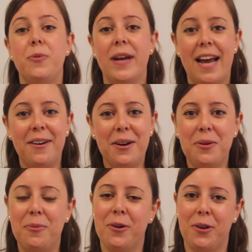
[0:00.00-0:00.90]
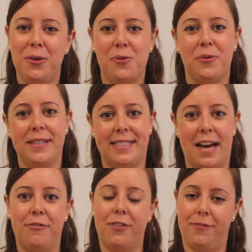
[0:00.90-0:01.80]
We're now going to walk you through a
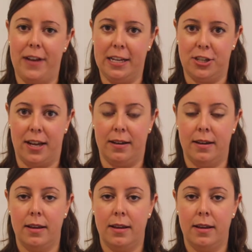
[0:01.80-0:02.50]
self-reflection